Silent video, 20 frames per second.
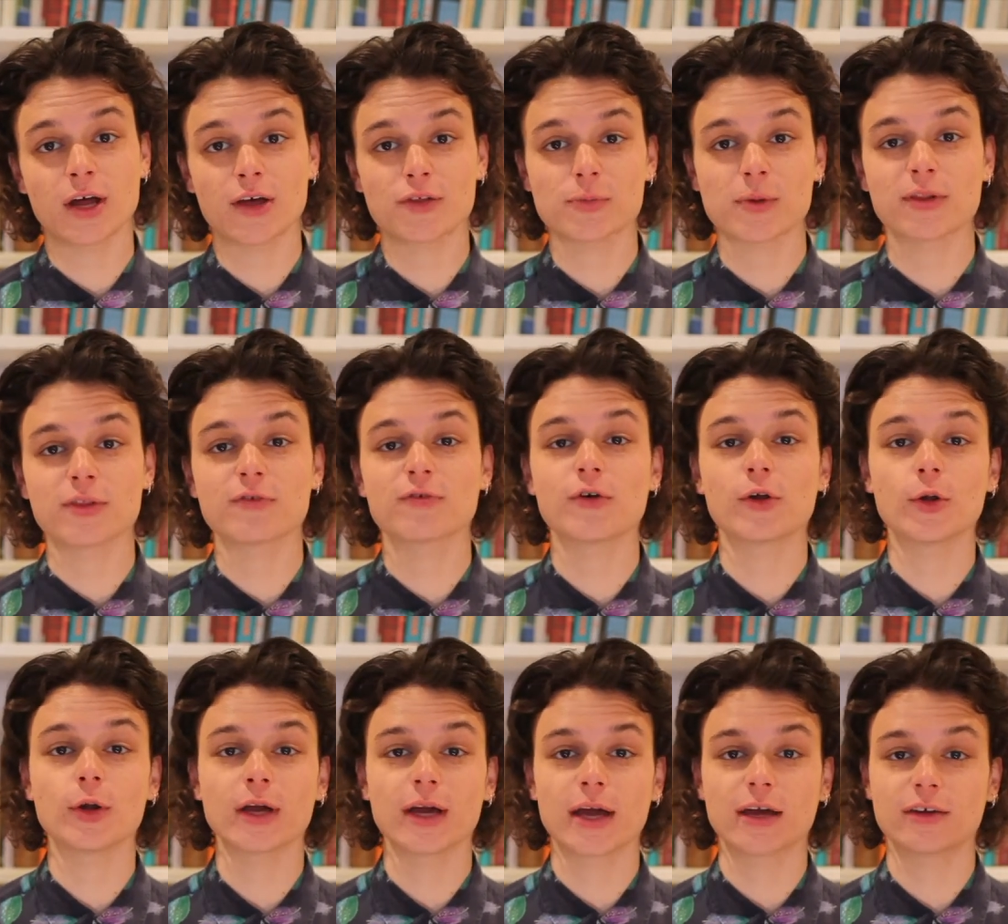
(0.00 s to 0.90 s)
I spent the
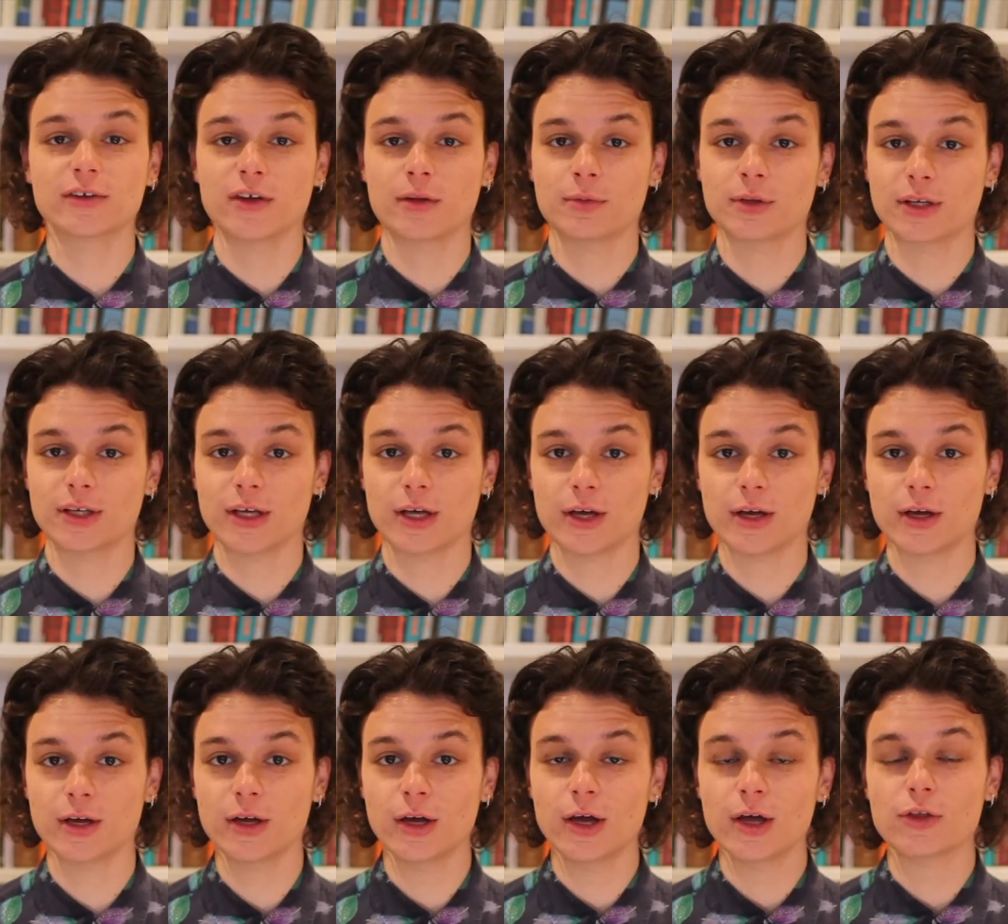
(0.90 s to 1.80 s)
following academic
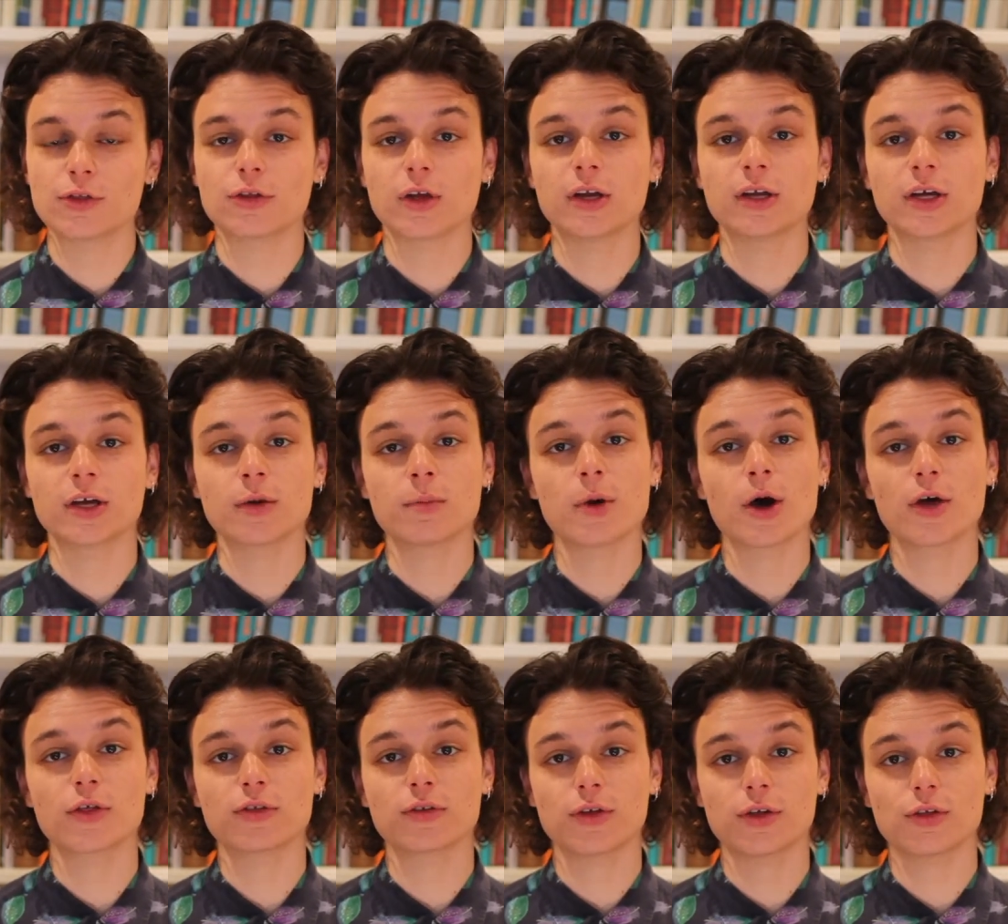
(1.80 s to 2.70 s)
year studying a
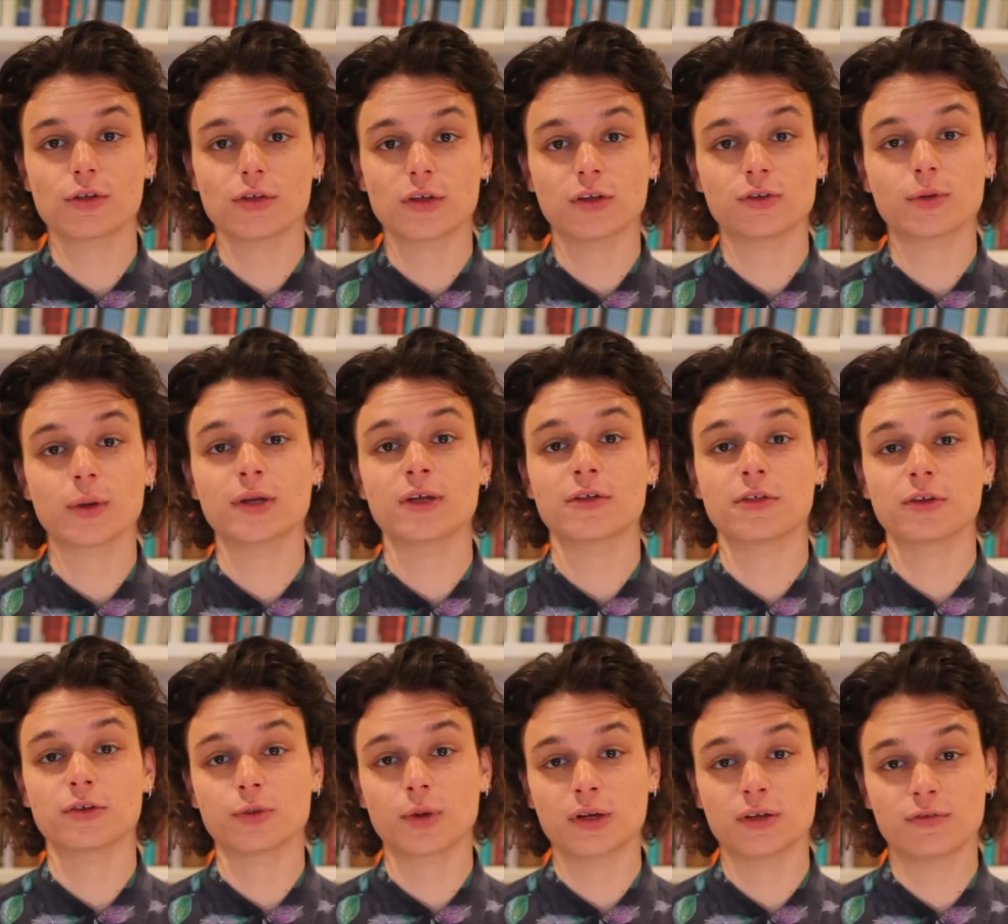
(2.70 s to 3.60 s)
Master's in 20th
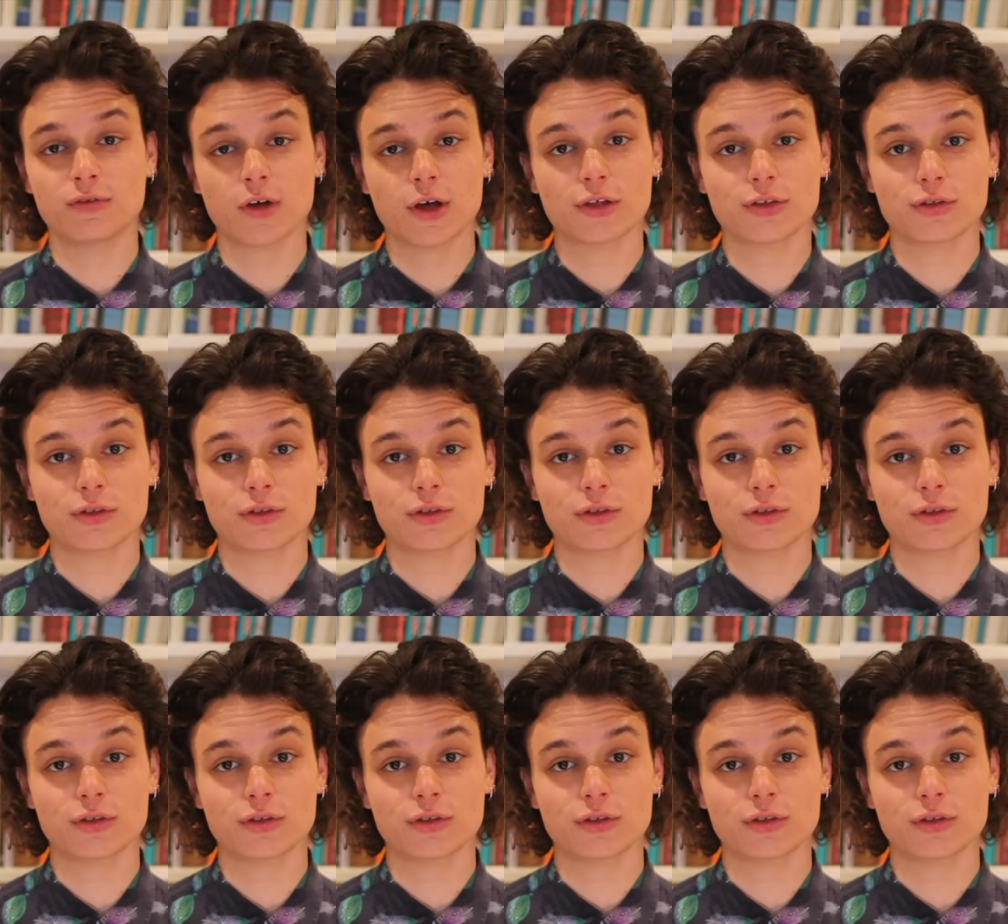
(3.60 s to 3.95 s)
and 21st